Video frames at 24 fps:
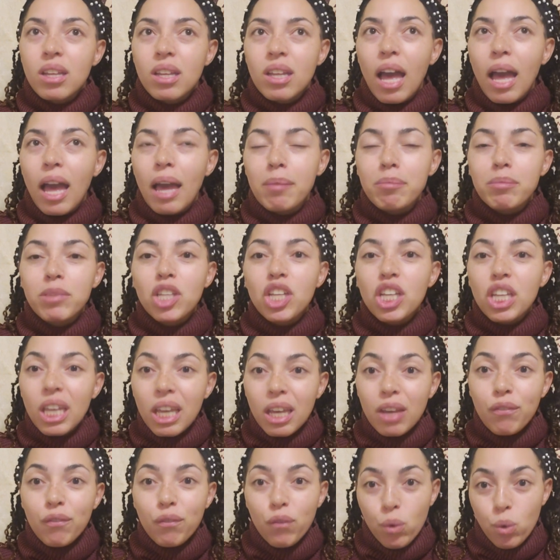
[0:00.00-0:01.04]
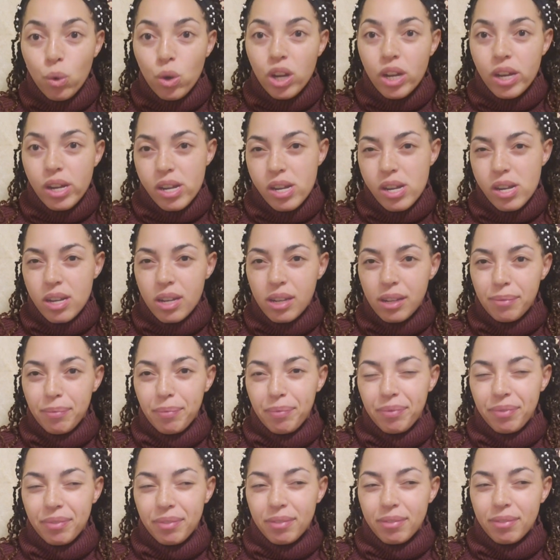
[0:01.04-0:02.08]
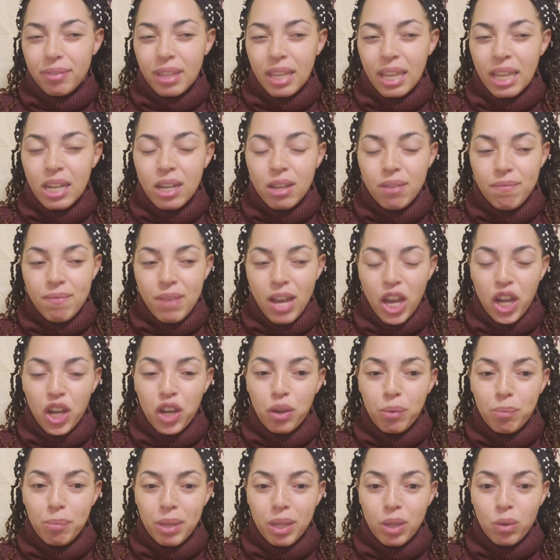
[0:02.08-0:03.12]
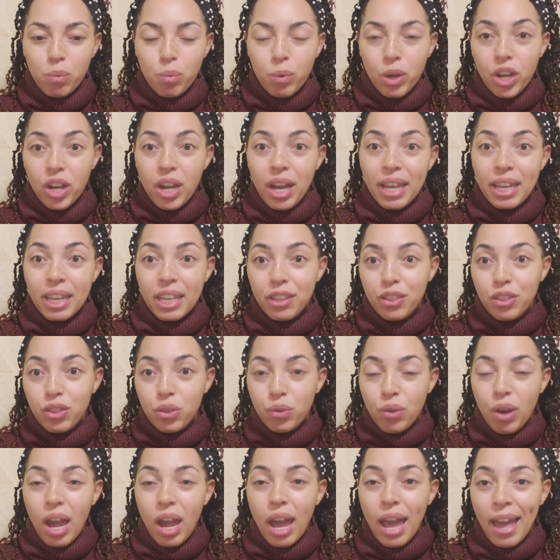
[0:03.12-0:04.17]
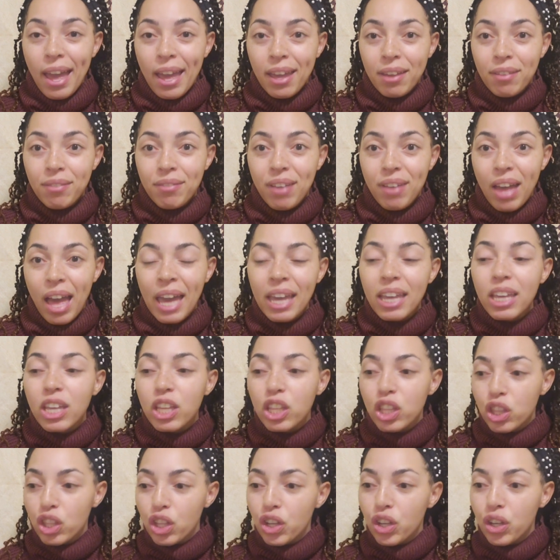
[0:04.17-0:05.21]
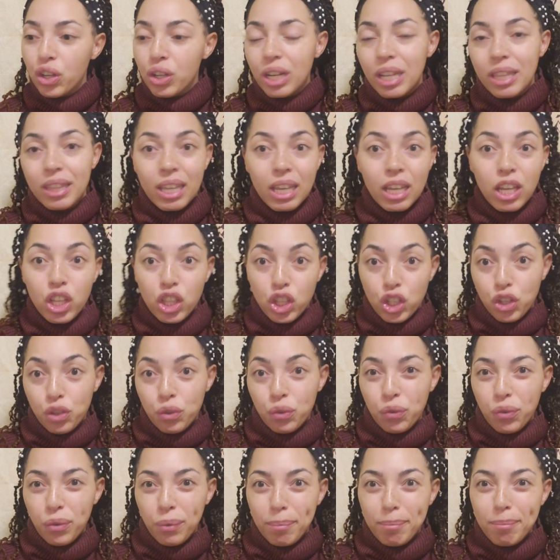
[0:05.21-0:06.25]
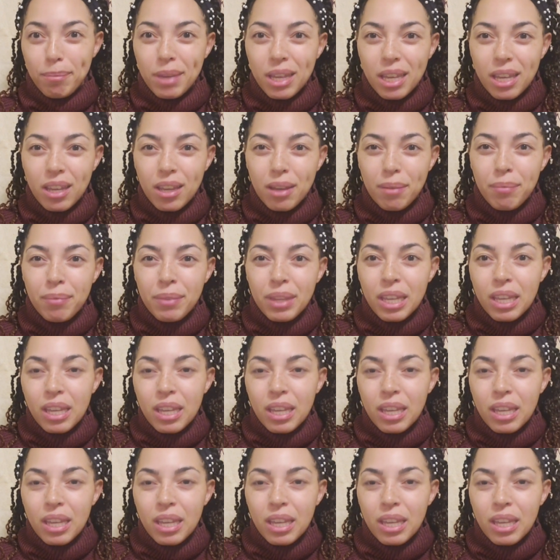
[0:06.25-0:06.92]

I'm looking for an environment where I can thrive, I can learn, and they can learn from me,